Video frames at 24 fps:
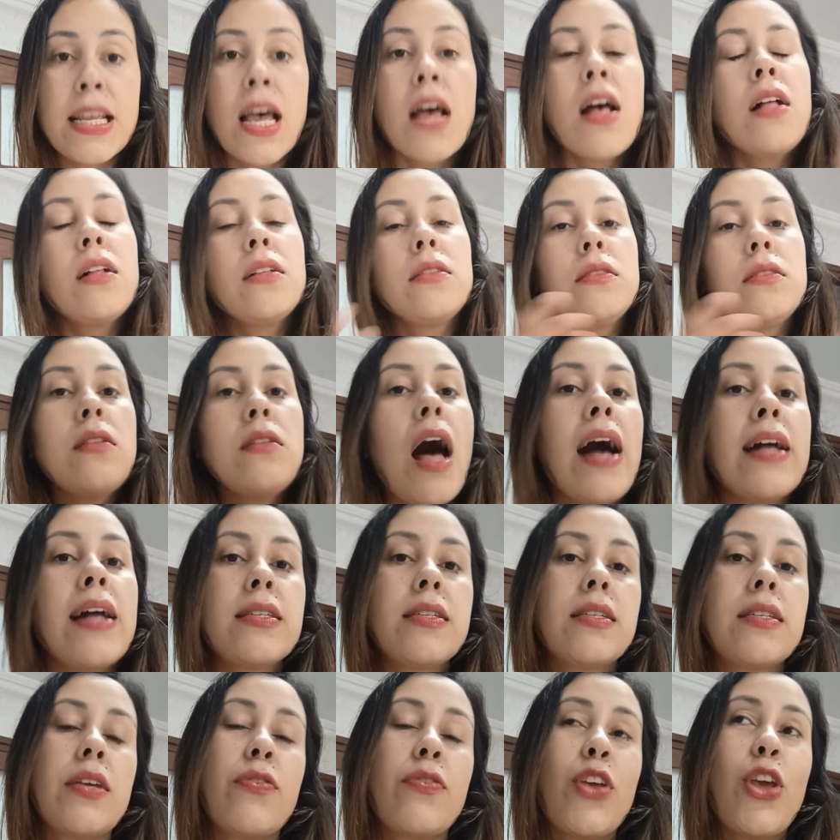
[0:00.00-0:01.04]
Lots of
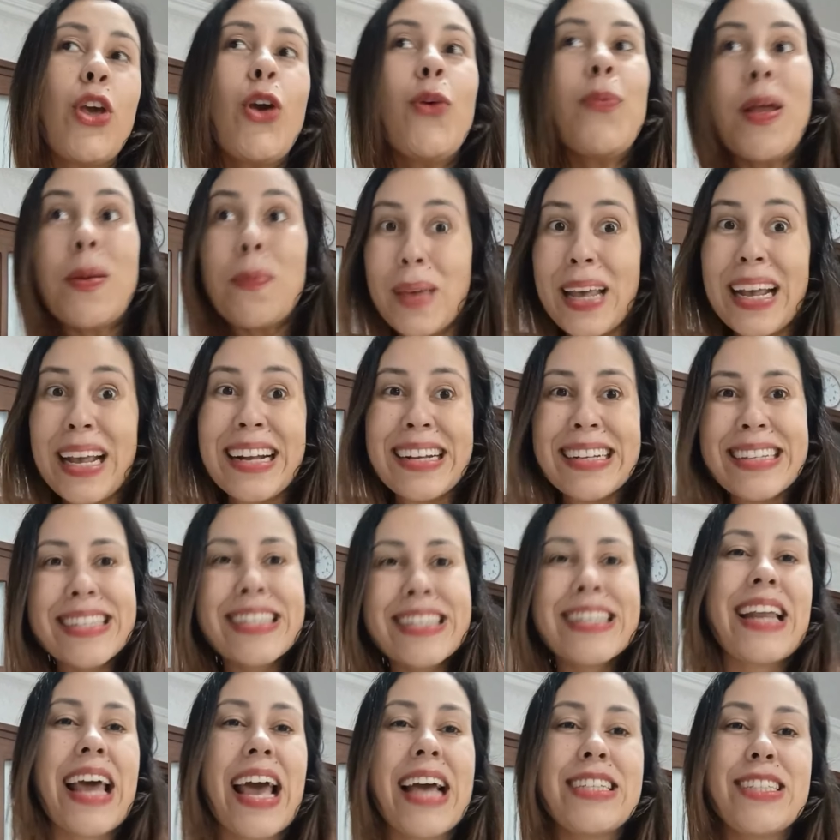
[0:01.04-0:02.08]
human beings today
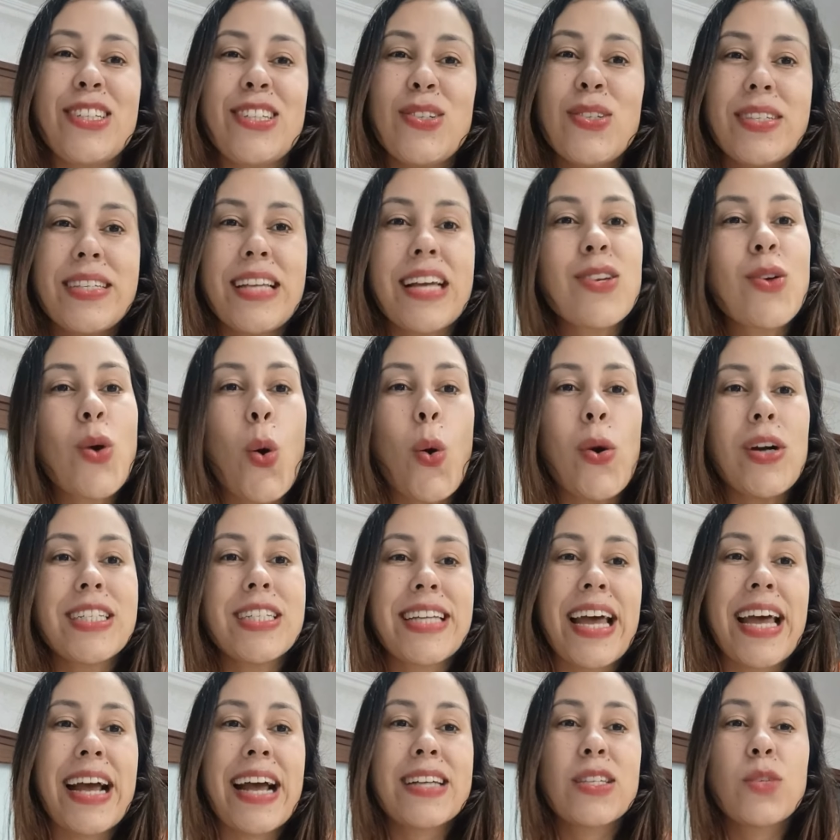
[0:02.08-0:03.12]
use
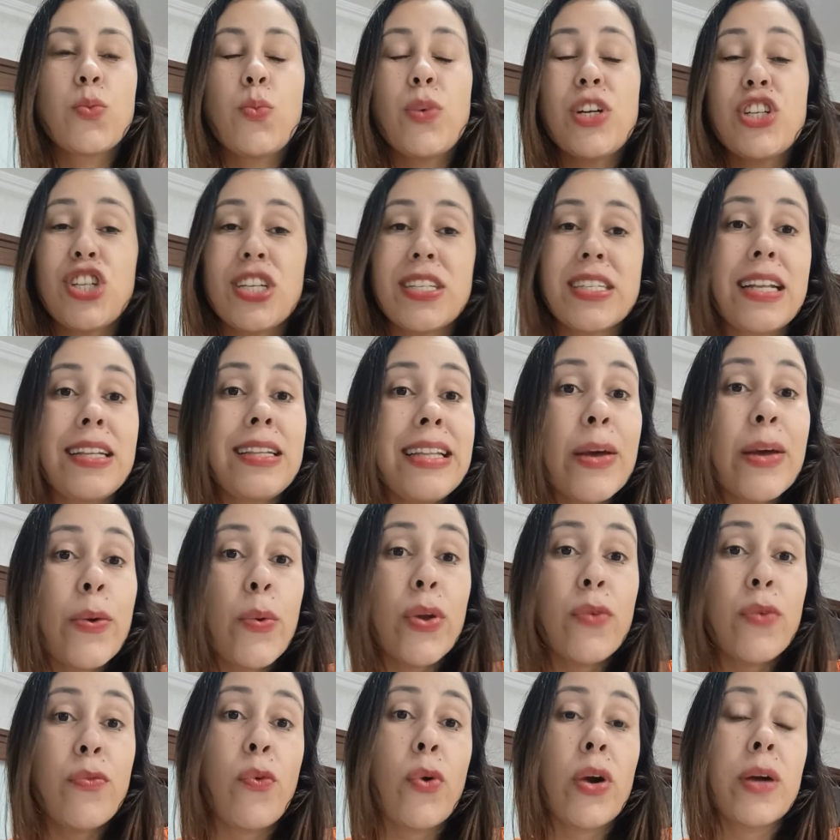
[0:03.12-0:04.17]
ZenCortex, which is a liquid
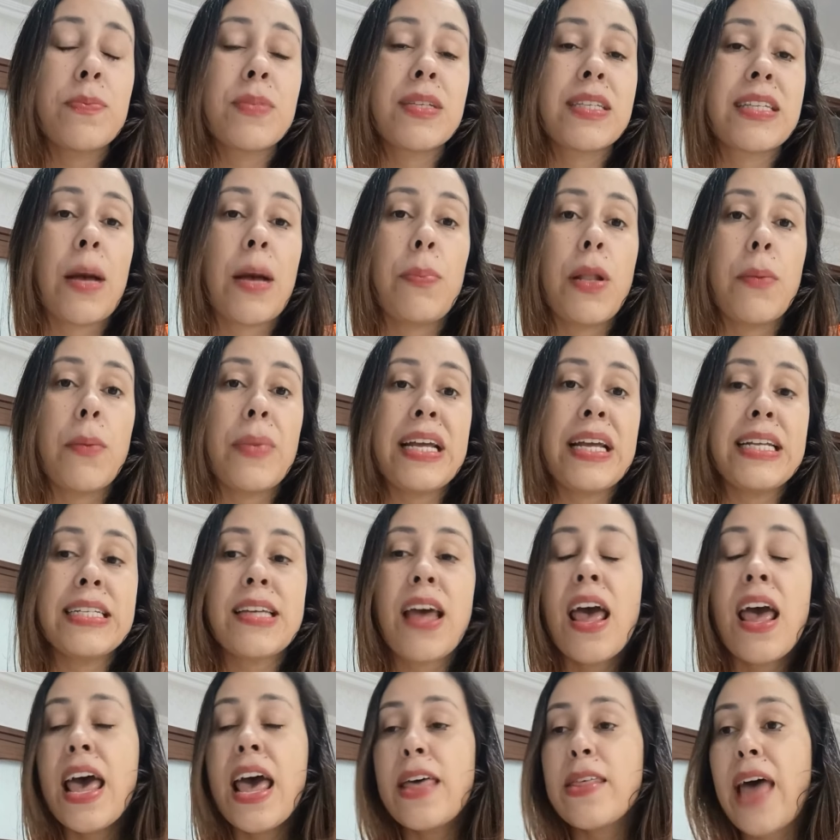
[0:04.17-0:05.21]
form supplement
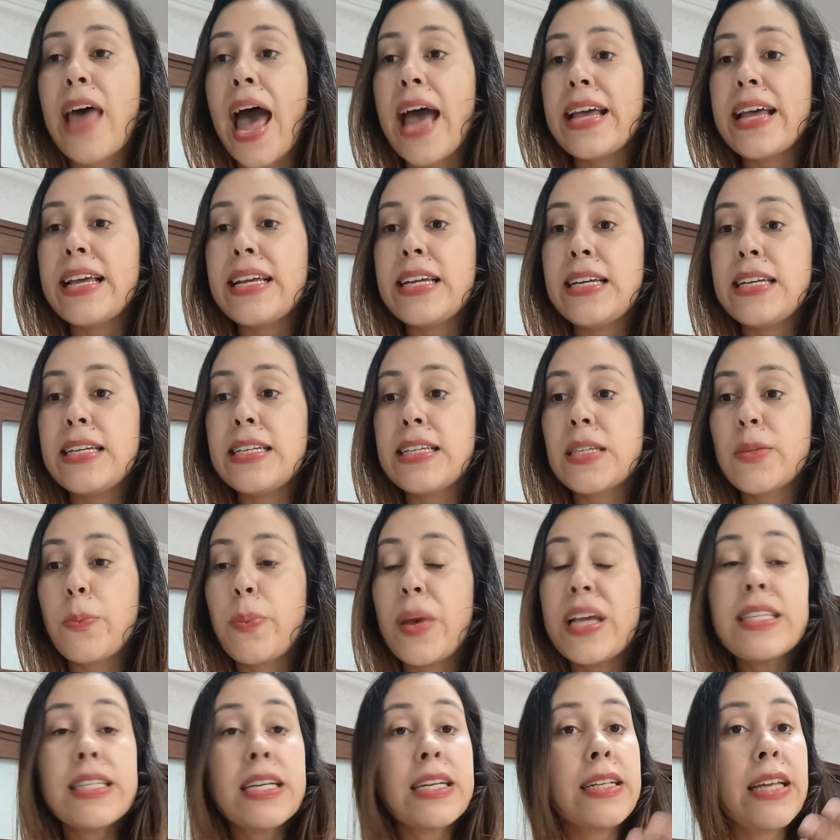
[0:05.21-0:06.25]
that is
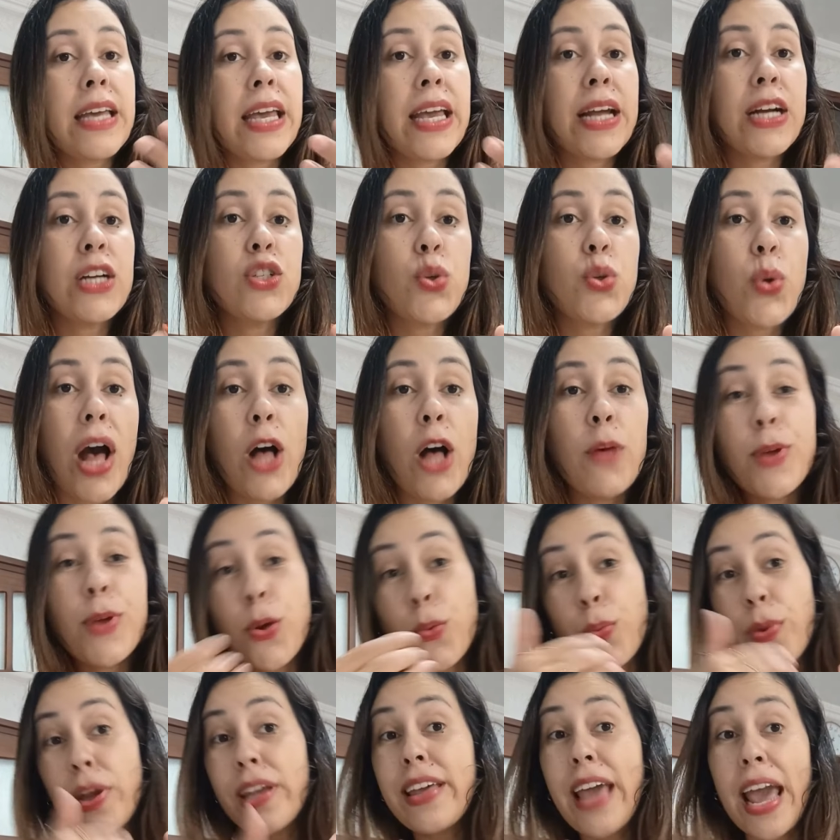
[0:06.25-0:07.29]
basically here to help you
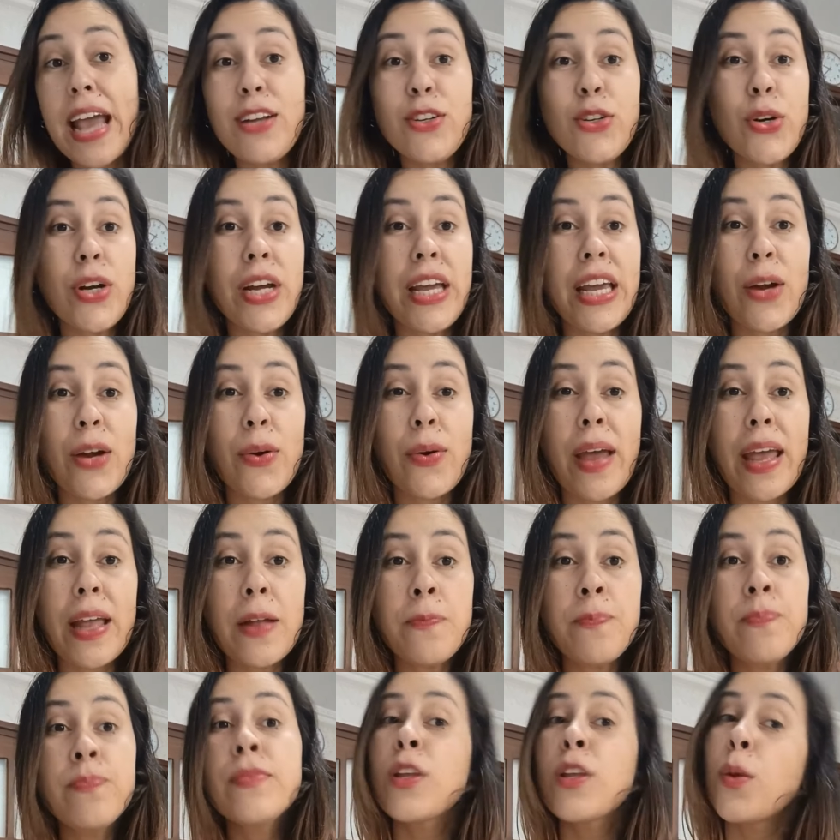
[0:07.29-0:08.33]
regain your hearing,
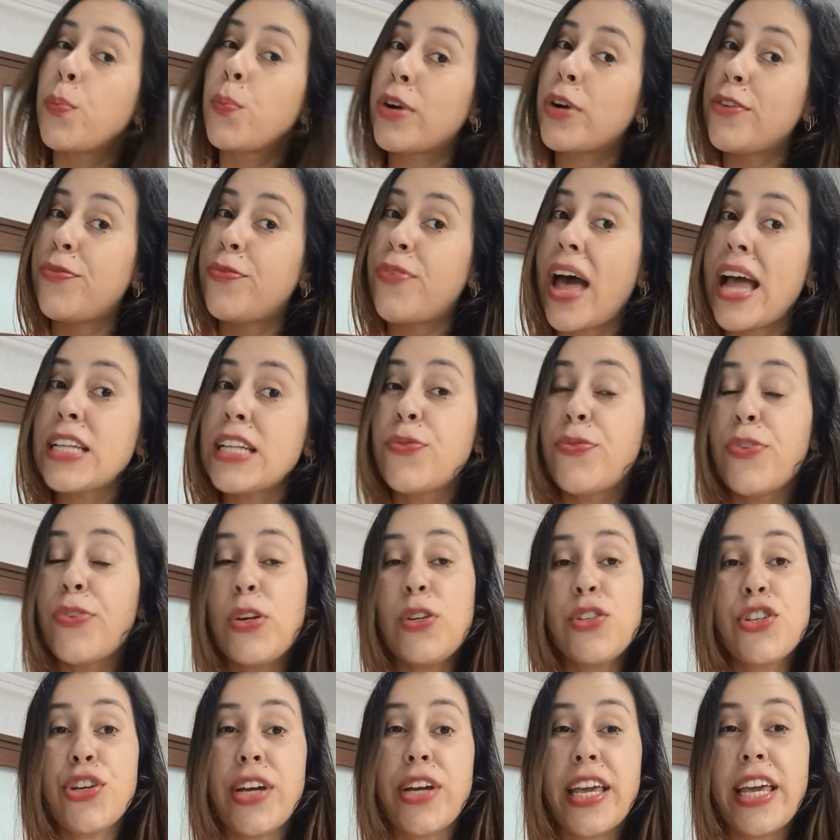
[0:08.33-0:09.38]
prevent future
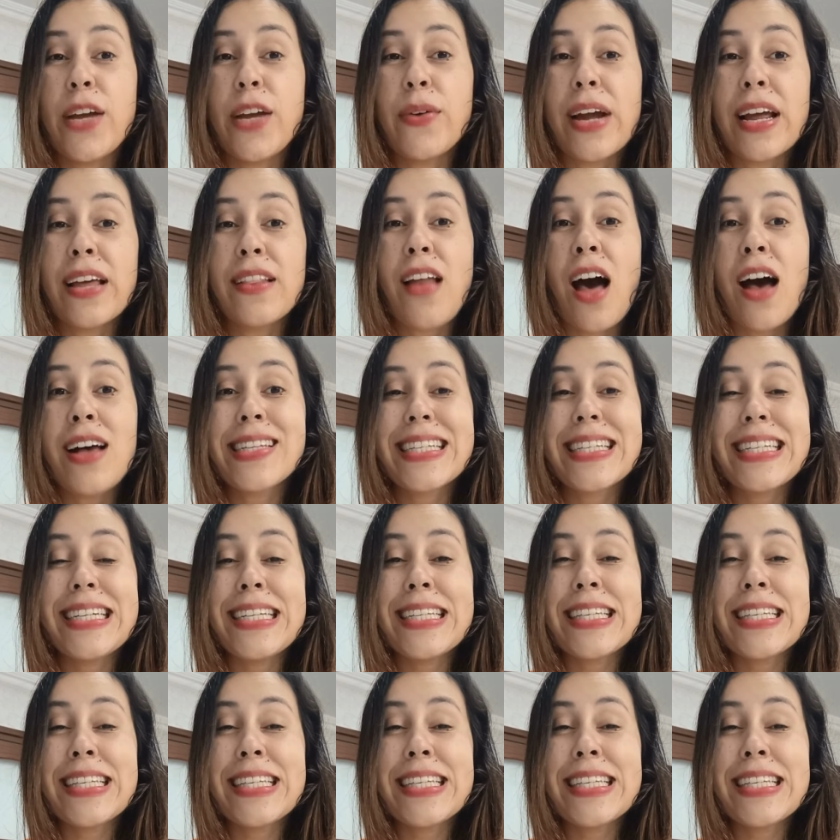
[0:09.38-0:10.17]
hearing losses,